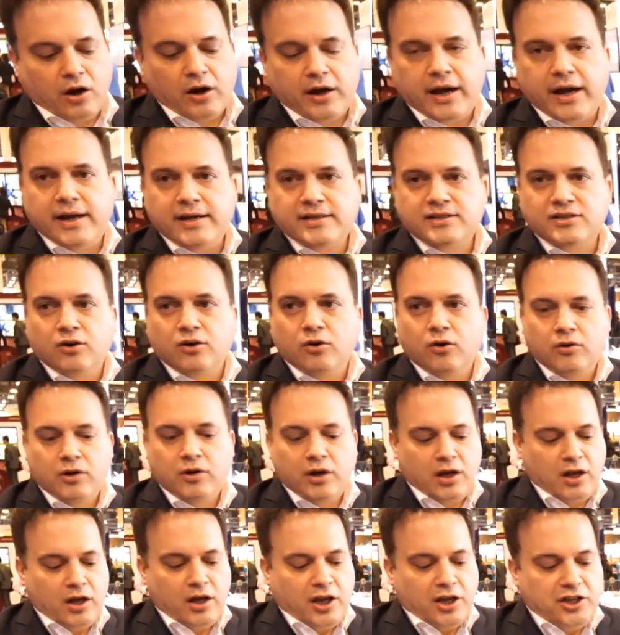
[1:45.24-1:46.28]
Okay, so
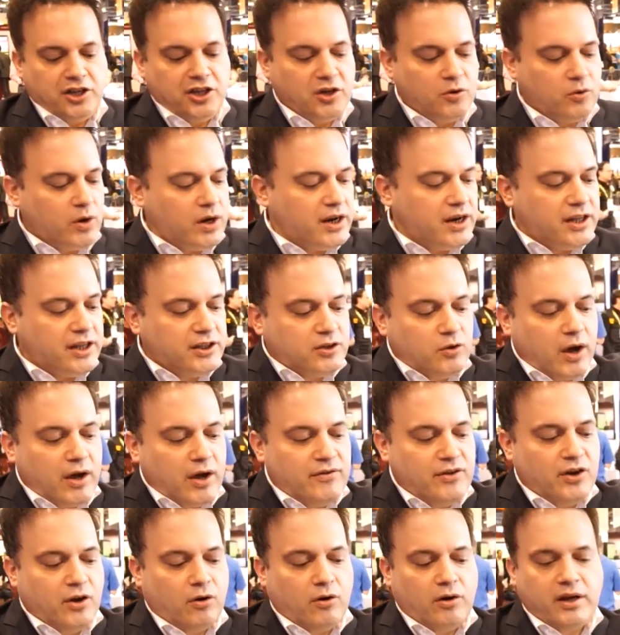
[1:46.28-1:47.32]
you will need to
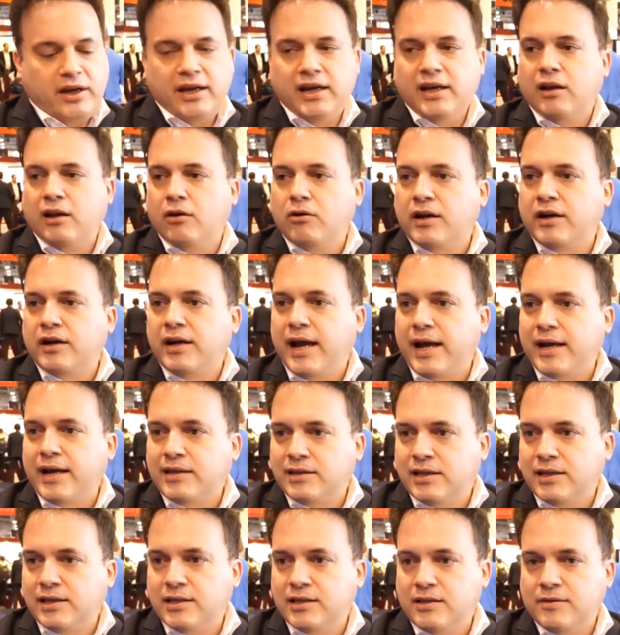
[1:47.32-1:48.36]
have your HELO
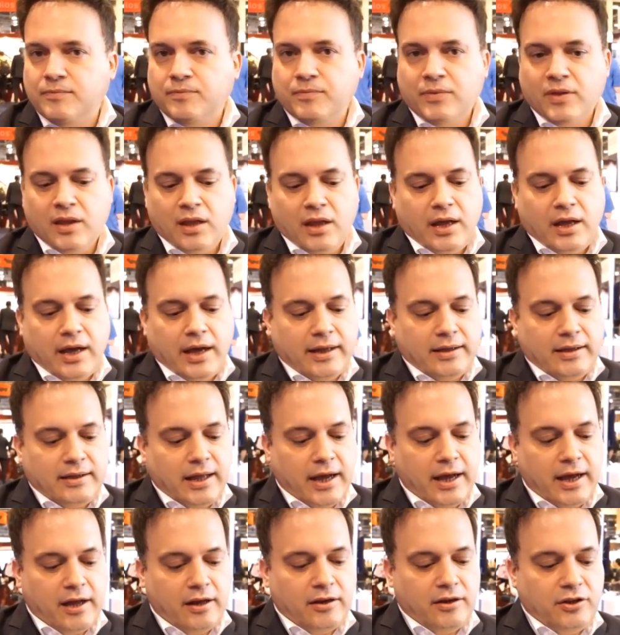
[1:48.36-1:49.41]
connected, and
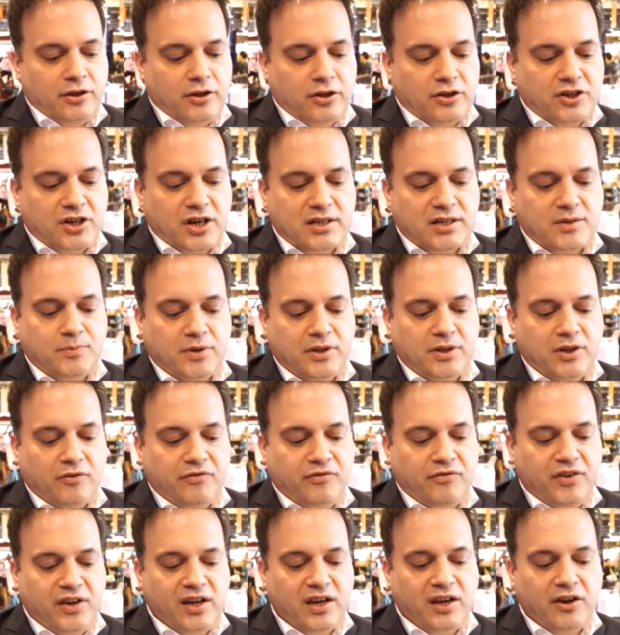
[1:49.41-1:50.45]
then you just put your
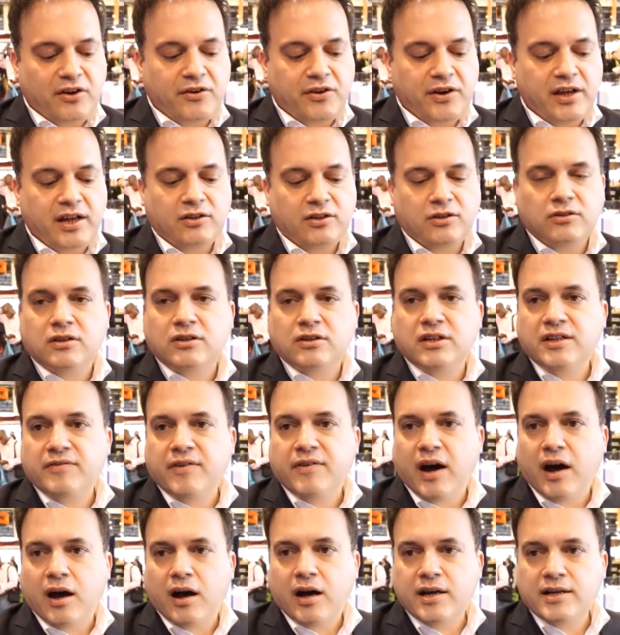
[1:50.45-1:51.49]
finger into the
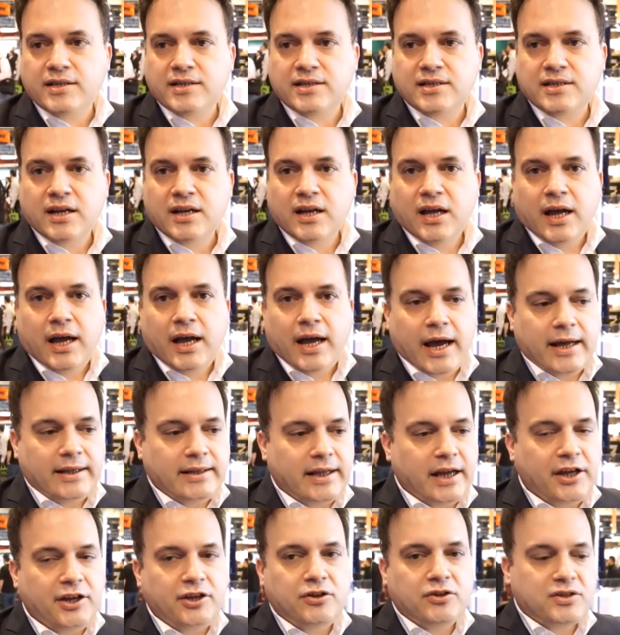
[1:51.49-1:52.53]
device, and
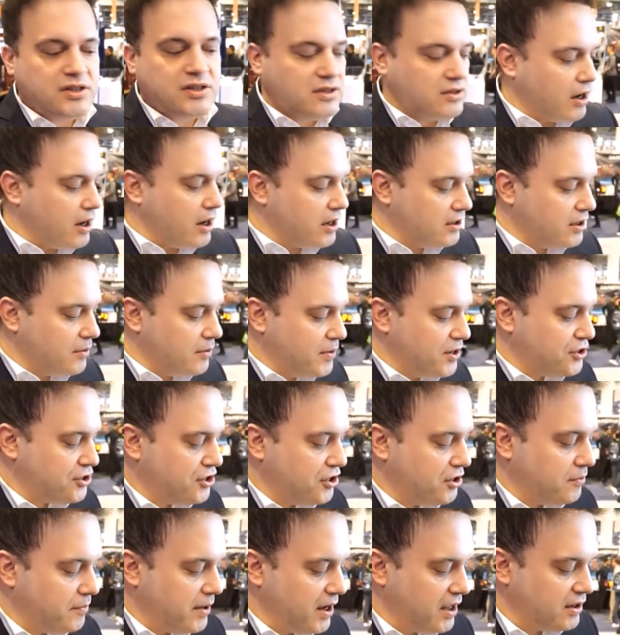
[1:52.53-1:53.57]
then you start the
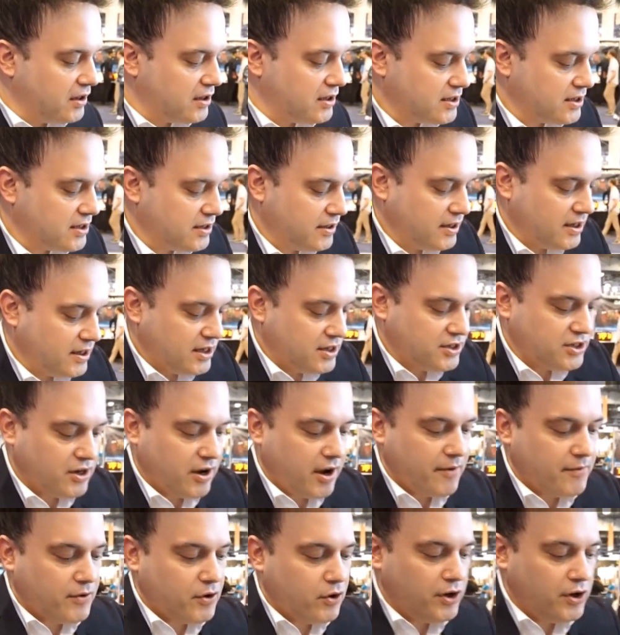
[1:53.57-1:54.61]
measurement. So
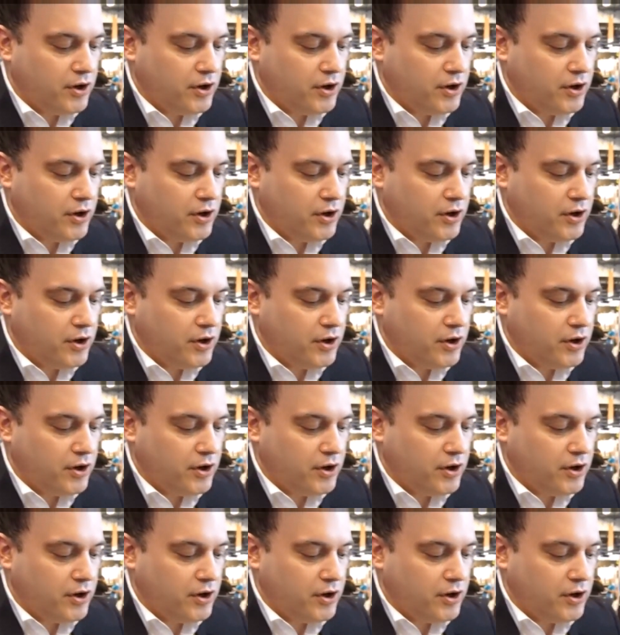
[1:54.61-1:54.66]
I'm